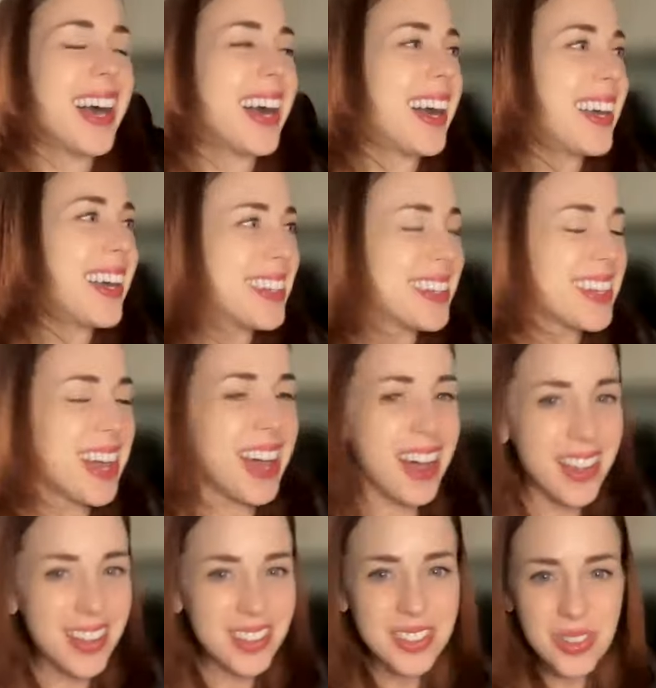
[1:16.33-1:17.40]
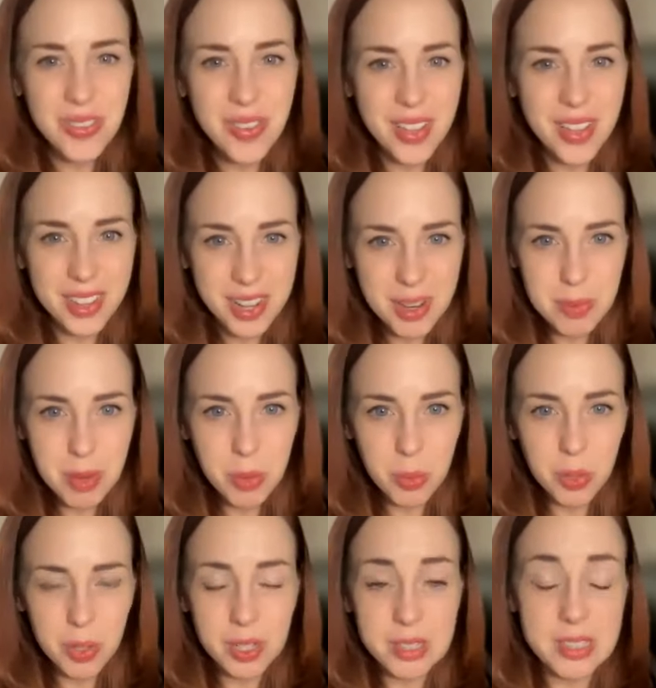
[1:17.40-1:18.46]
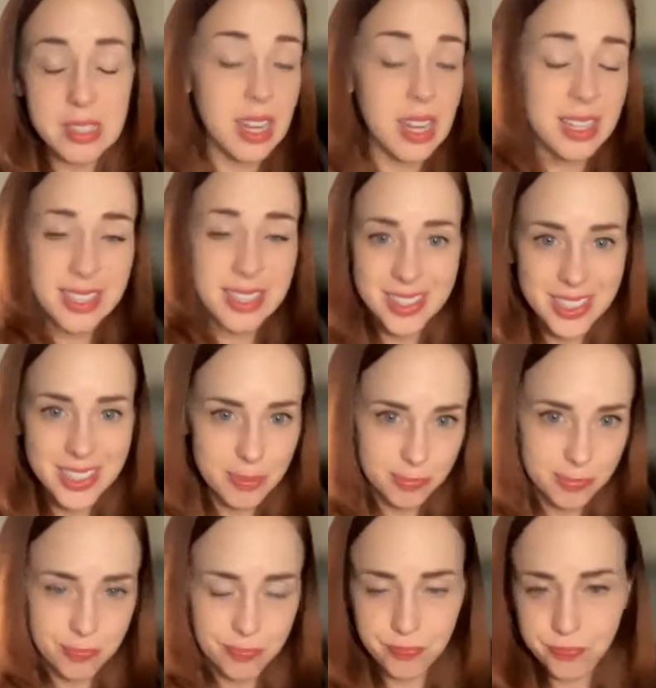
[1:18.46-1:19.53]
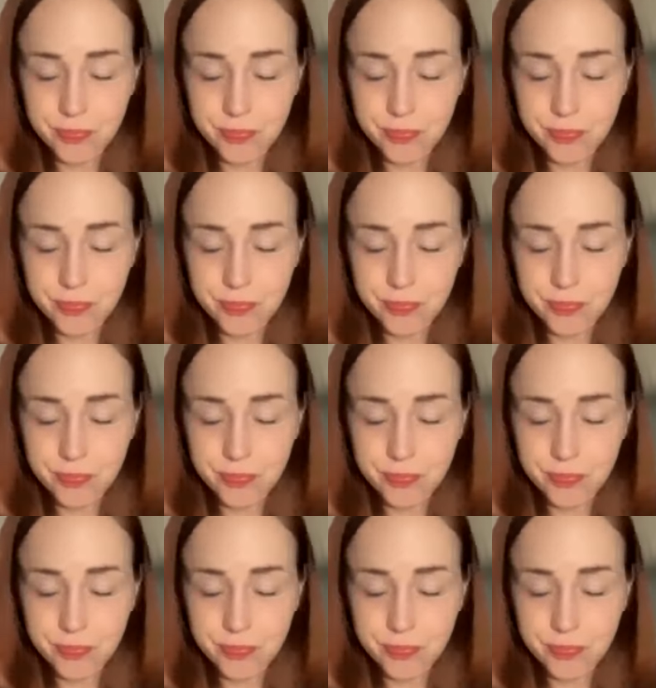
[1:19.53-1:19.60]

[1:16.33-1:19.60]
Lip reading: And I also find that in my work as a dietitian,